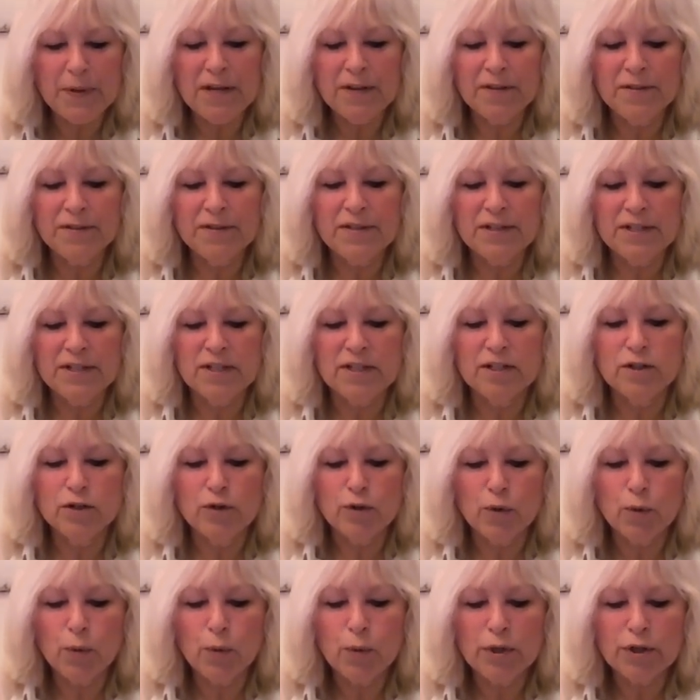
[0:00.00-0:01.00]
in the
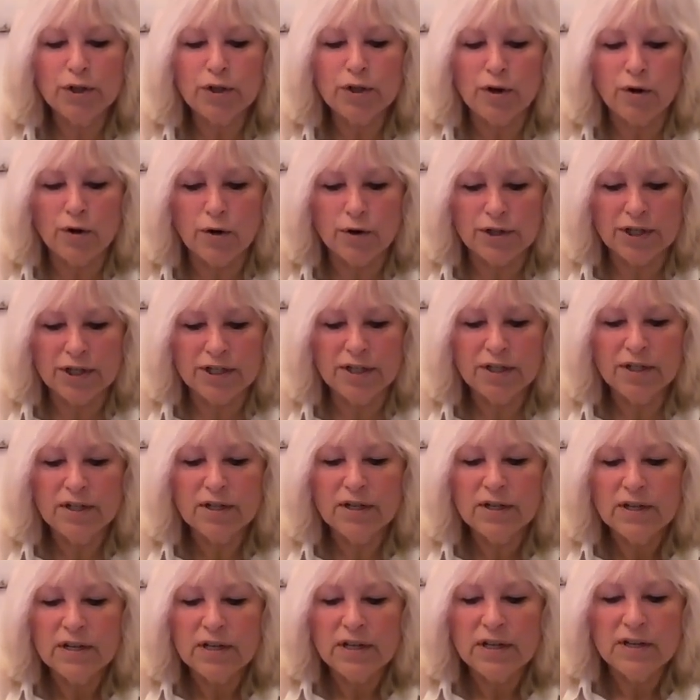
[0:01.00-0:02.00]
New World Order,